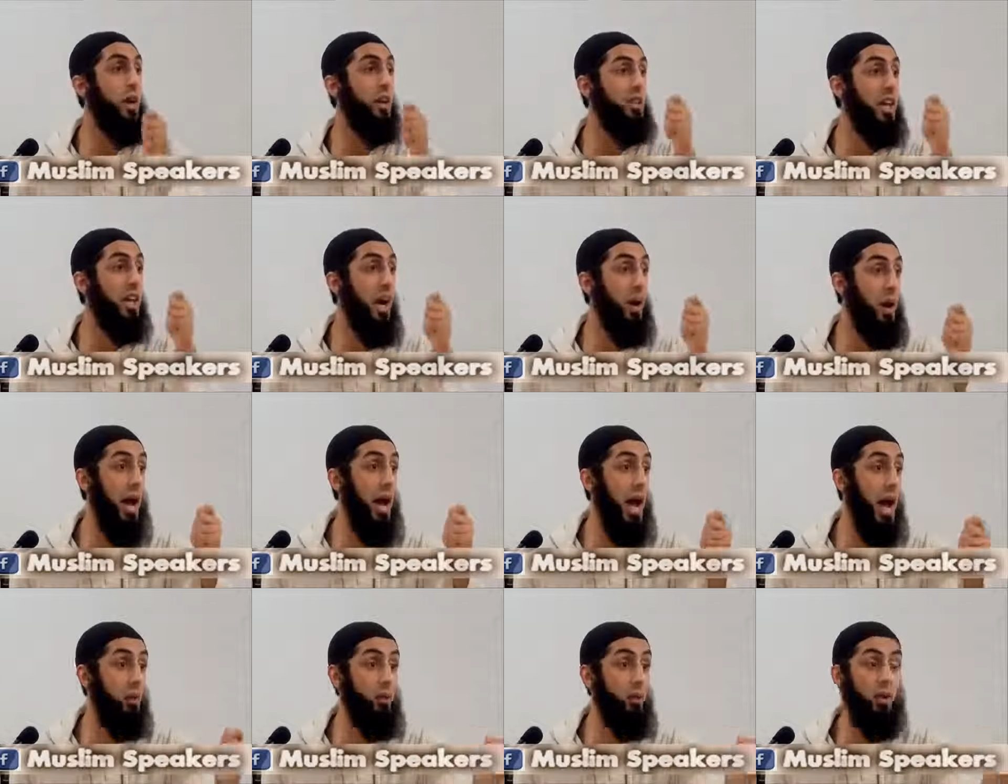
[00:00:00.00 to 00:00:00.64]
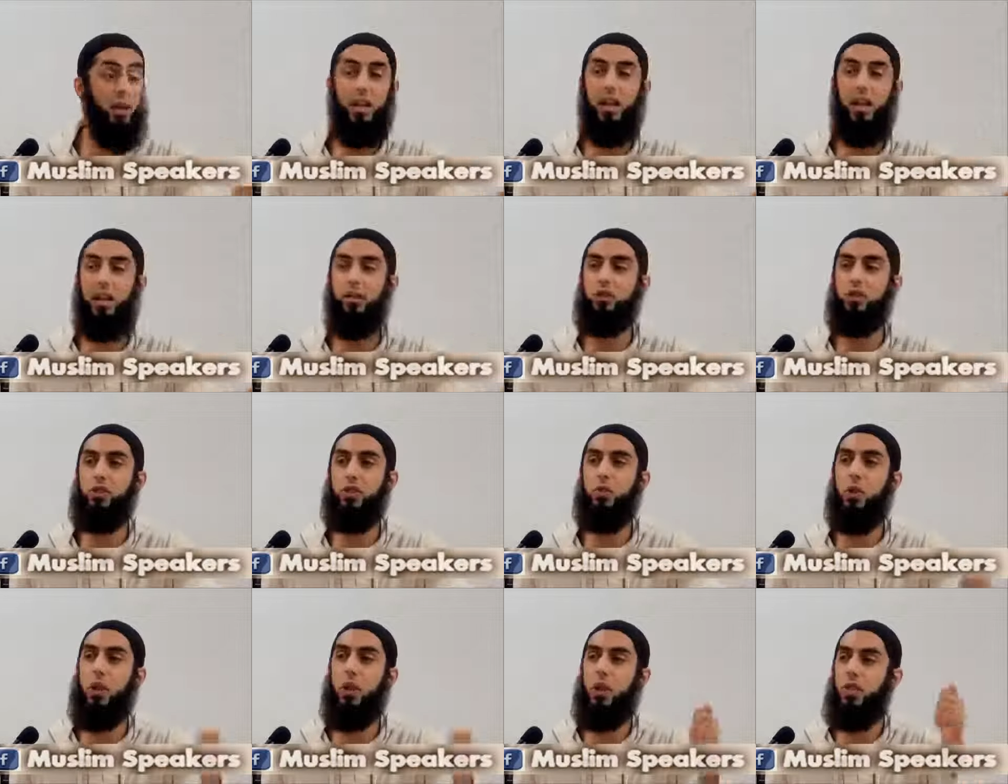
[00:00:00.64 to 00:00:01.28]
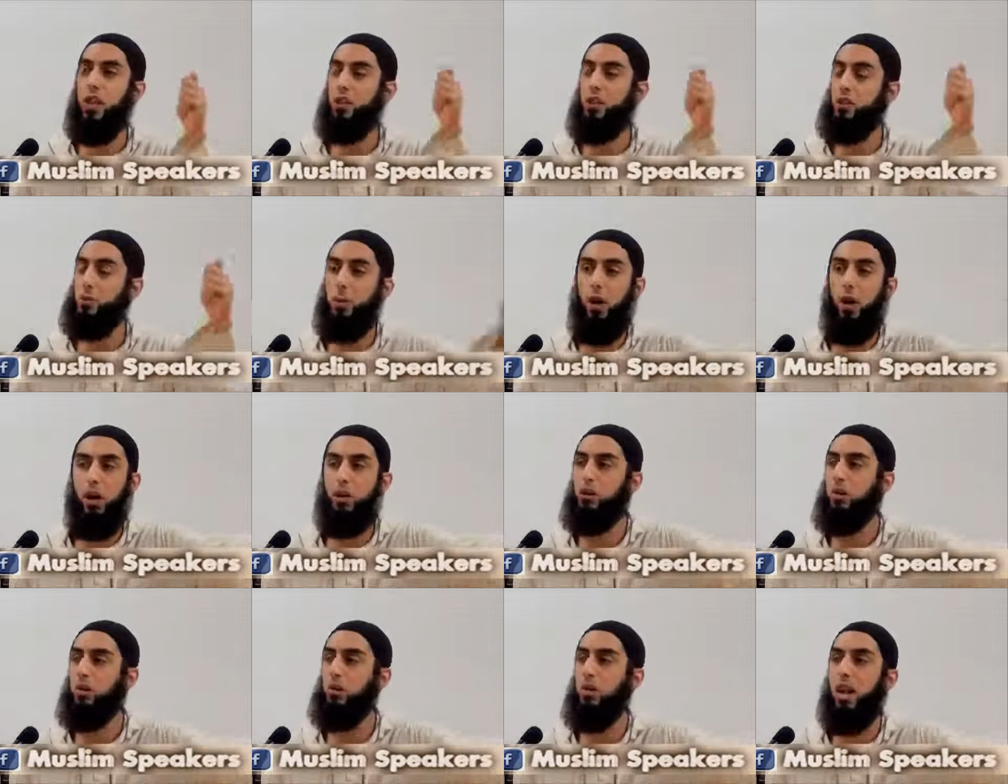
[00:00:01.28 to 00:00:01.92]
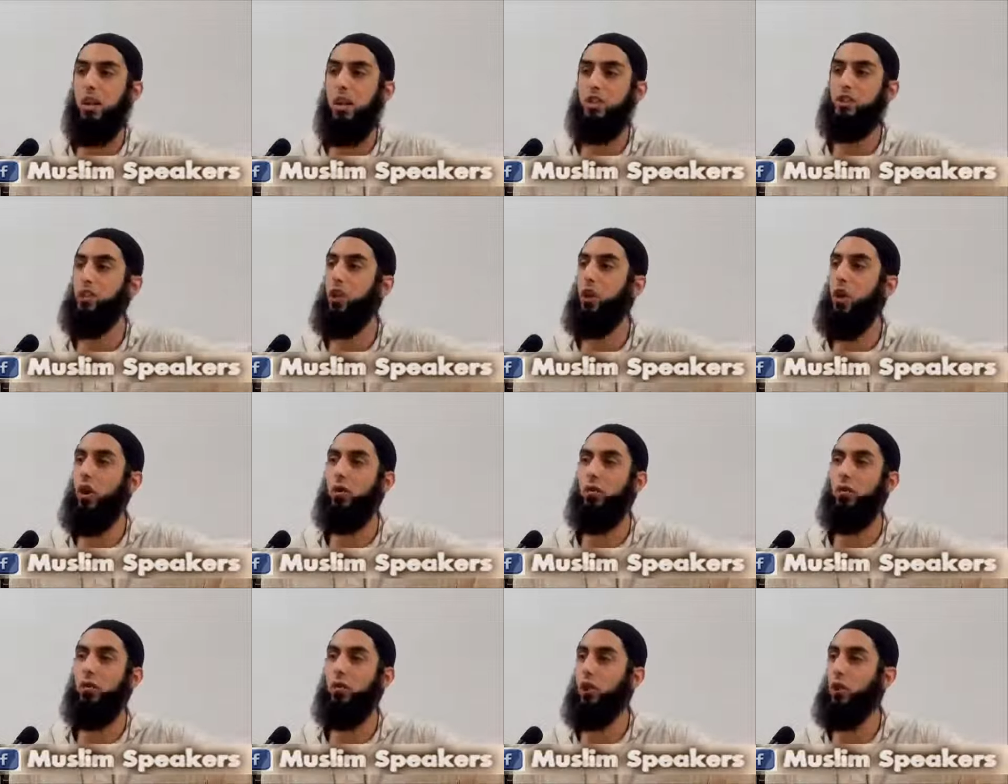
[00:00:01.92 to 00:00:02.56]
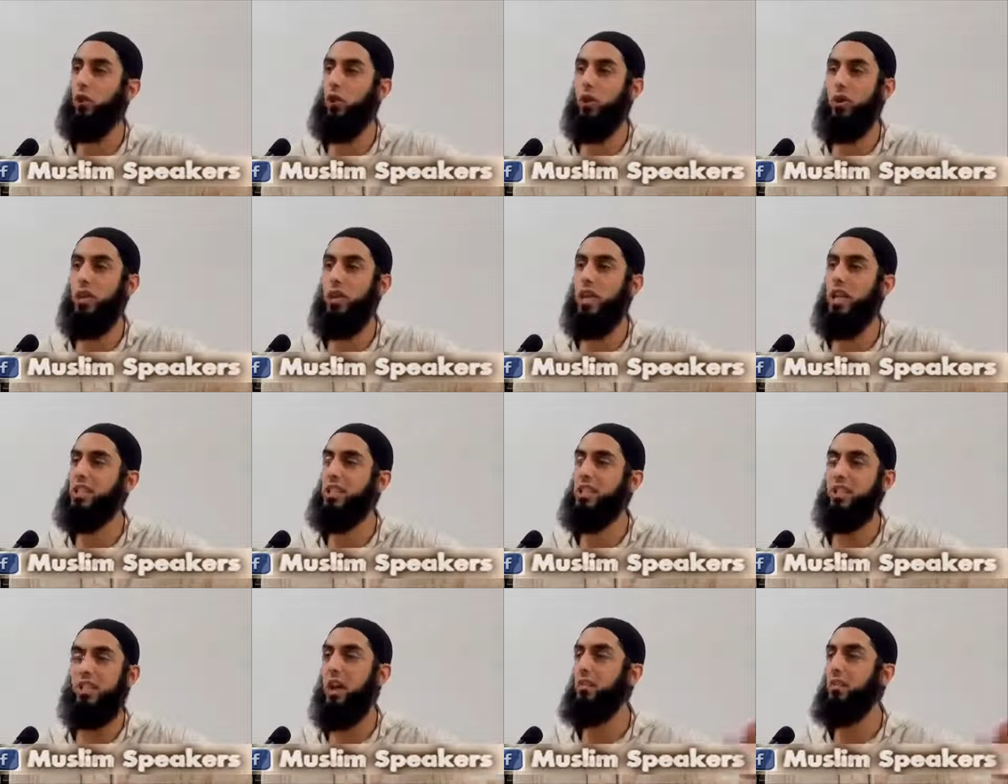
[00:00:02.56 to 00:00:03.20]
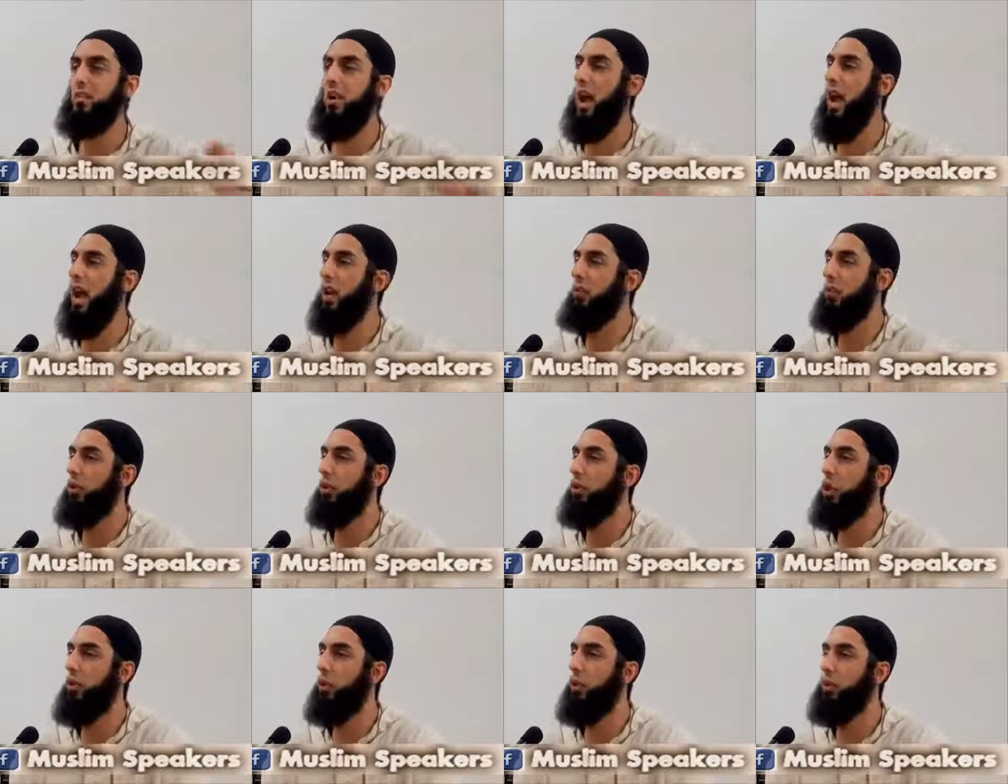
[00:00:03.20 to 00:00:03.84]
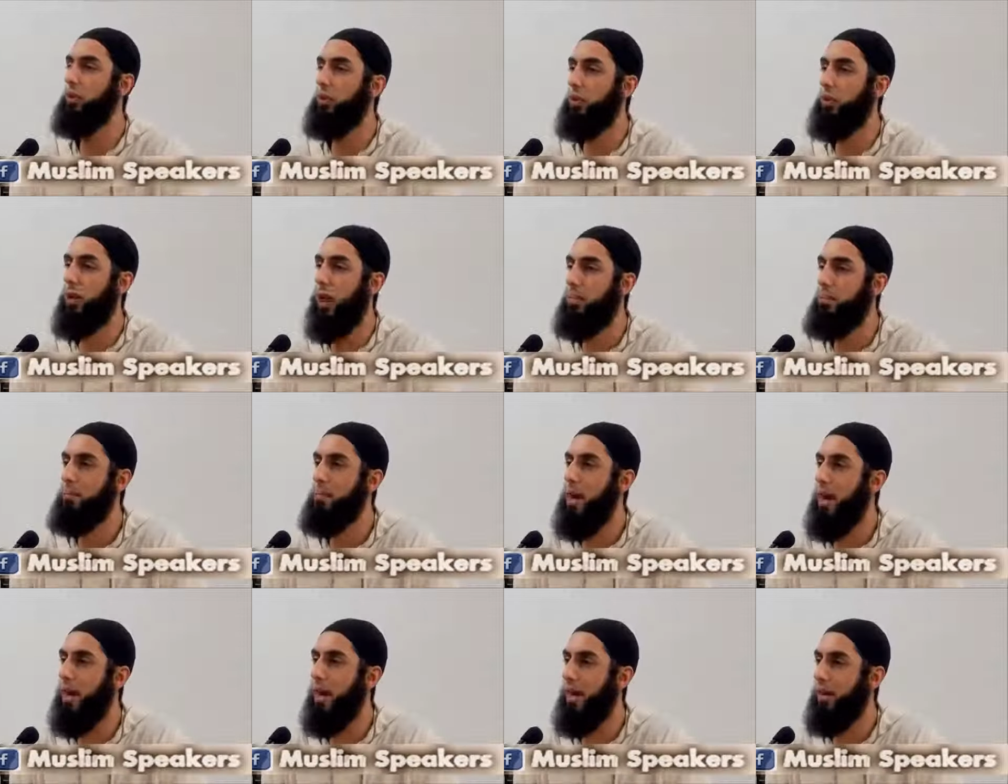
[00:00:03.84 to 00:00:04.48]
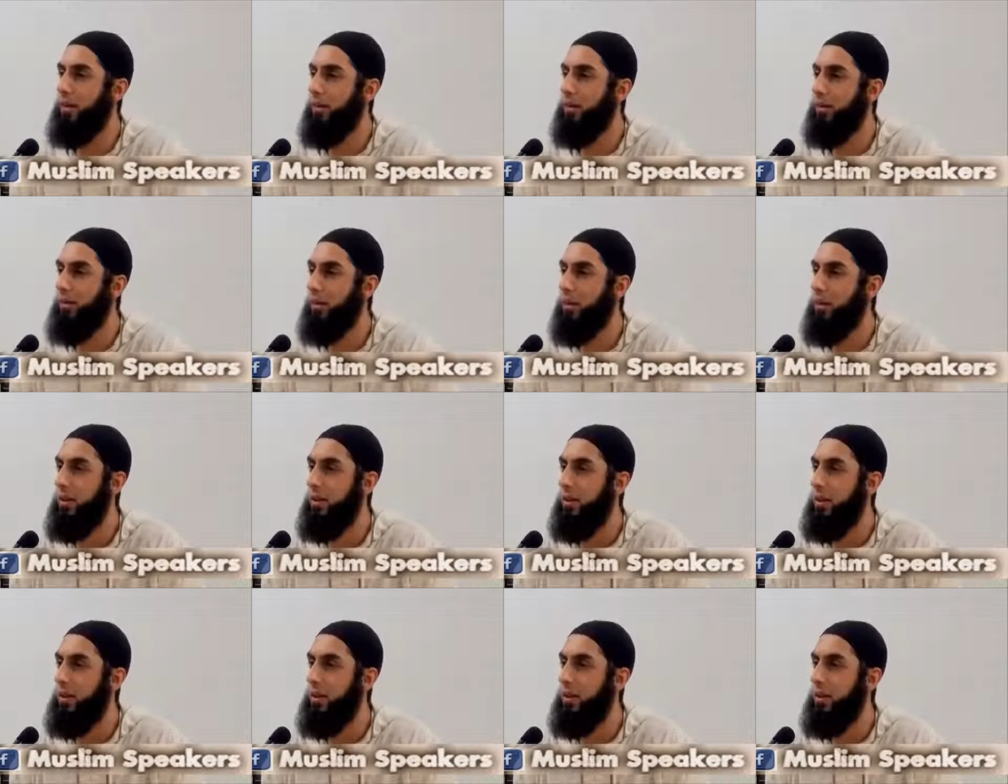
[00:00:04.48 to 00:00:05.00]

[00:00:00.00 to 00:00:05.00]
If an hour leaves you, that's part of you that's gone for good. It's never ever going to come back.